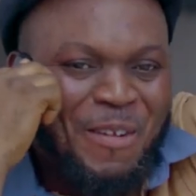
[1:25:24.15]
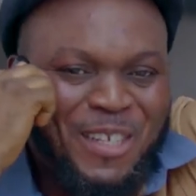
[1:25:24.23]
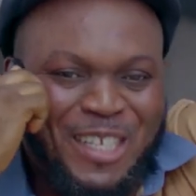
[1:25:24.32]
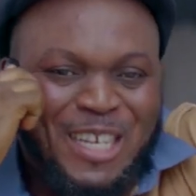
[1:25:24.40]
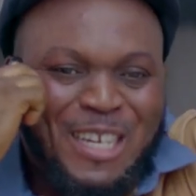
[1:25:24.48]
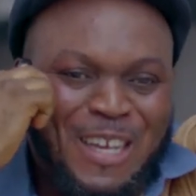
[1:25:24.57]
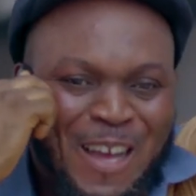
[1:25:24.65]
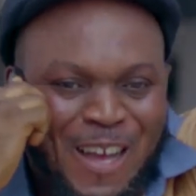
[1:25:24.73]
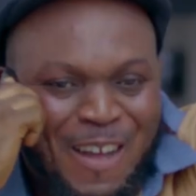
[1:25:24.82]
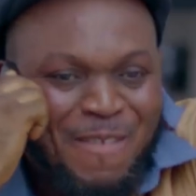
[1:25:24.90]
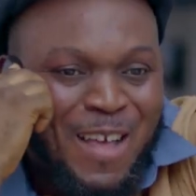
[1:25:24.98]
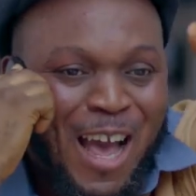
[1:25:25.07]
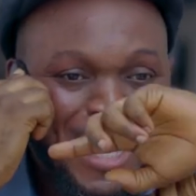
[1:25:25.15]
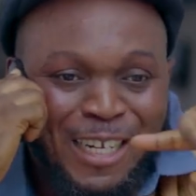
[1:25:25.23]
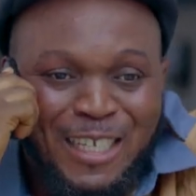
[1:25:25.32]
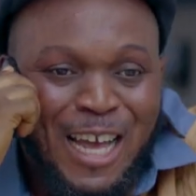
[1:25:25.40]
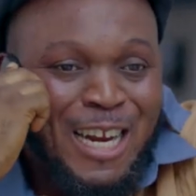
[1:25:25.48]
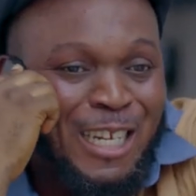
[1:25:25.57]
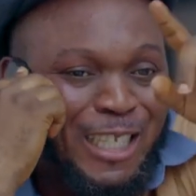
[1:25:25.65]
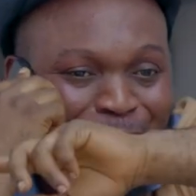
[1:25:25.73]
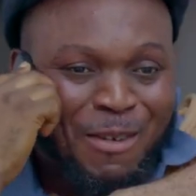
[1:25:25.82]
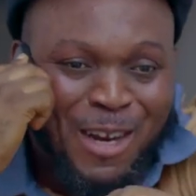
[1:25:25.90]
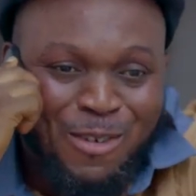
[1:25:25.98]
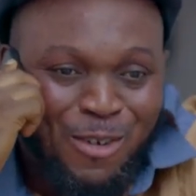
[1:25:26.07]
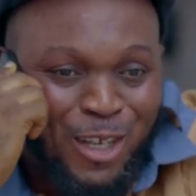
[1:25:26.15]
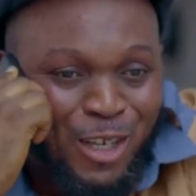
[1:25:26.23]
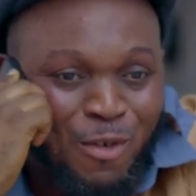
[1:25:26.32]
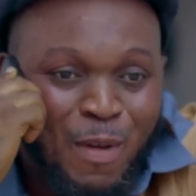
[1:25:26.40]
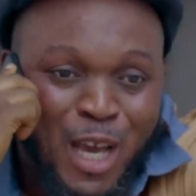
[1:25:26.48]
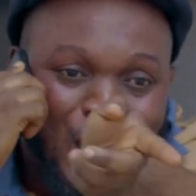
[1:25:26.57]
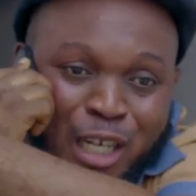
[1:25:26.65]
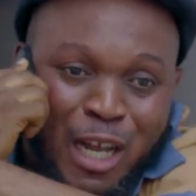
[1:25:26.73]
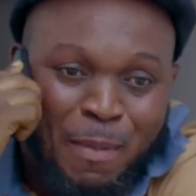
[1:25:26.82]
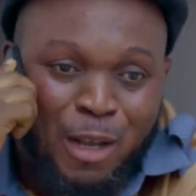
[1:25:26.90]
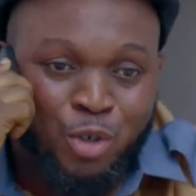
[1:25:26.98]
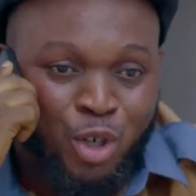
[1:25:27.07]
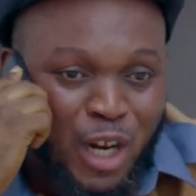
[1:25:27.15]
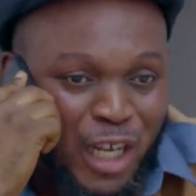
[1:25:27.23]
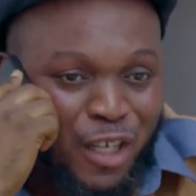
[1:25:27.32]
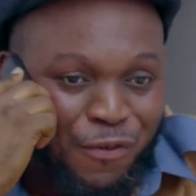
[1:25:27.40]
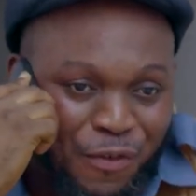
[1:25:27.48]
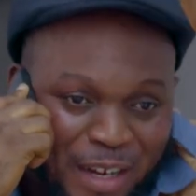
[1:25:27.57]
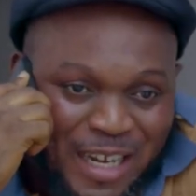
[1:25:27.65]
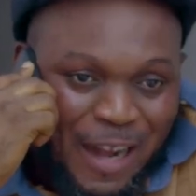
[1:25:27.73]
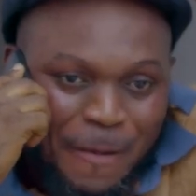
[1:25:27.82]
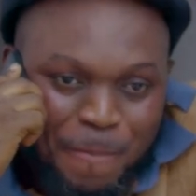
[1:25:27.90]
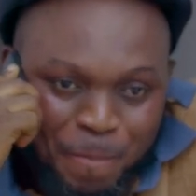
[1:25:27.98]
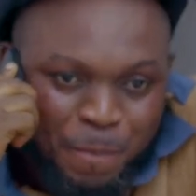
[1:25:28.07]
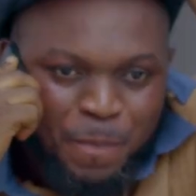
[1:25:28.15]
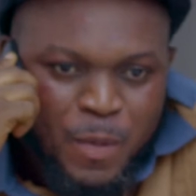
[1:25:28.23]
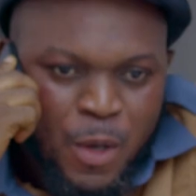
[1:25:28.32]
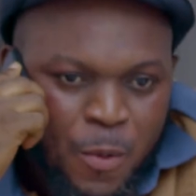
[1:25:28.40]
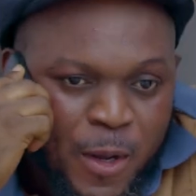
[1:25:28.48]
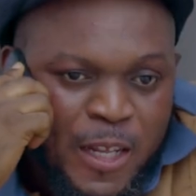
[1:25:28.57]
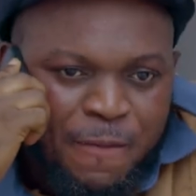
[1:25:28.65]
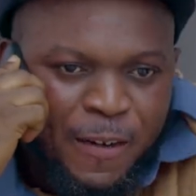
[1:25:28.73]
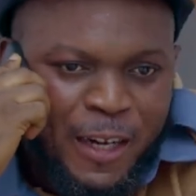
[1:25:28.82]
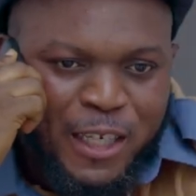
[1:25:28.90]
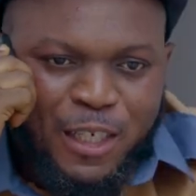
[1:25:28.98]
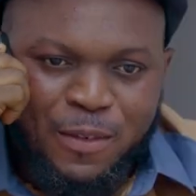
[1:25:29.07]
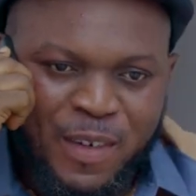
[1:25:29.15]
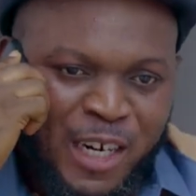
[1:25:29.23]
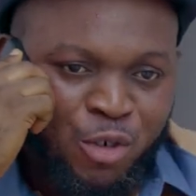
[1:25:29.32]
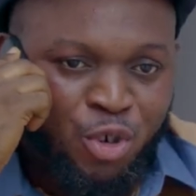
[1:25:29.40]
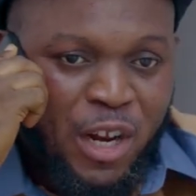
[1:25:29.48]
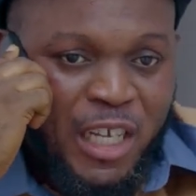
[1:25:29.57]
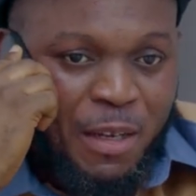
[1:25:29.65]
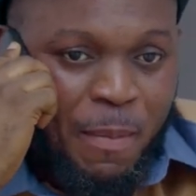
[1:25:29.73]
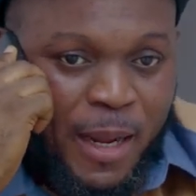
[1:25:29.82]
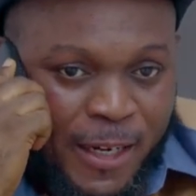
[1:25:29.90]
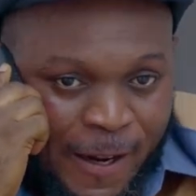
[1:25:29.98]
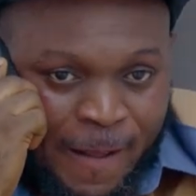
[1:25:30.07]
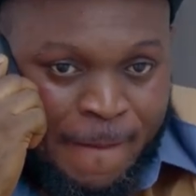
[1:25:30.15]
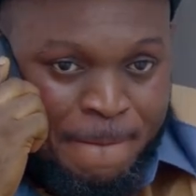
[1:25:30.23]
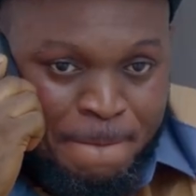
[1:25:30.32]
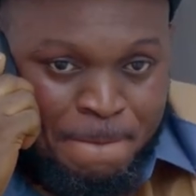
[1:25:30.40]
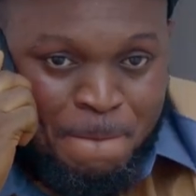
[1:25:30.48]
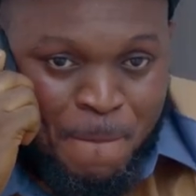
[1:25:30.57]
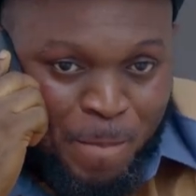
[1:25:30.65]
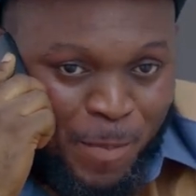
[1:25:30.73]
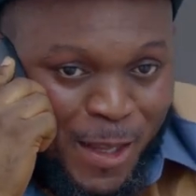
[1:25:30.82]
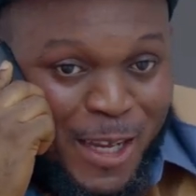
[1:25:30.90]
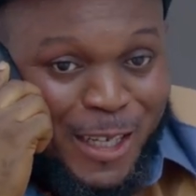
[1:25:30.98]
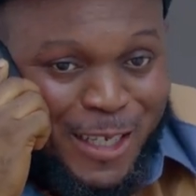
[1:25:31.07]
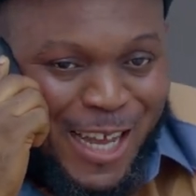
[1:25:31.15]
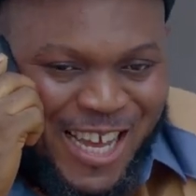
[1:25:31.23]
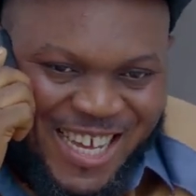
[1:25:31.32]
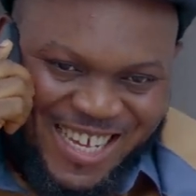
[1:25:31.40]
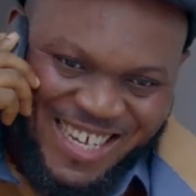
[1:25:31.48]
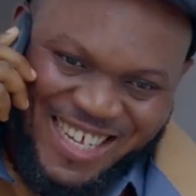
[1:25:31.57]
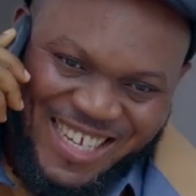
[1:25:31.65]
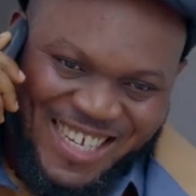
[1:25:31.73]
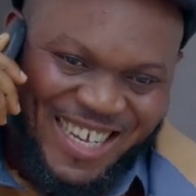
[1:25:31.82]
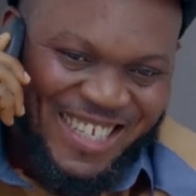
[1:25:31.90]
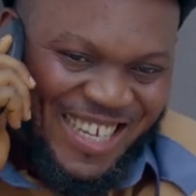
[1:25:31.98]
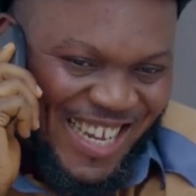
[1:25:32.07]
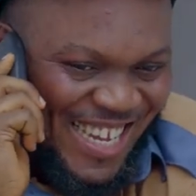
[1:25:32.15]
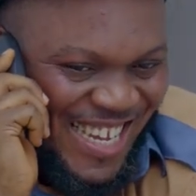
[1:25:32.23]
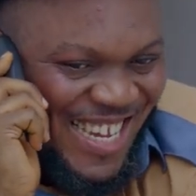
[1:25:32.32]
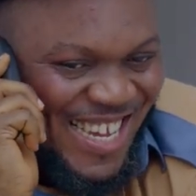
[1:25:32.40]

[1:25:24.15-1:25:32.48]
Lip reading: See, anything when you go kill, may kill my useless father with the village. A useless man. Yes, sir.